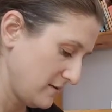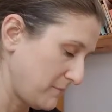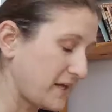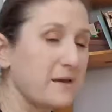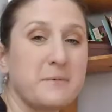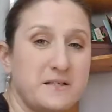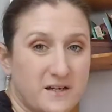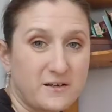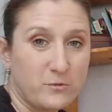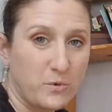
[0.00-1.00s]
but can be
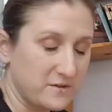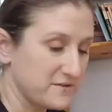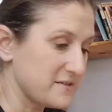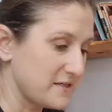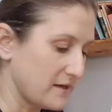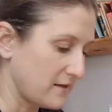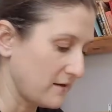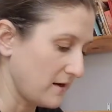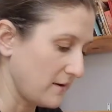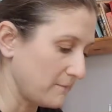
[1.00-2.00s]
done in one sitting.
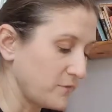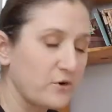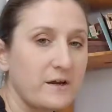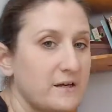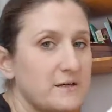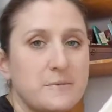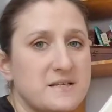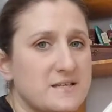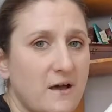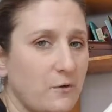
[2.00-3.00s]
Um, created to be
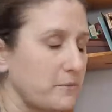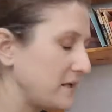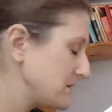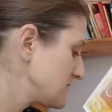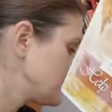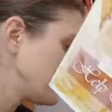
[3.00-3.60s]
his helpmeet.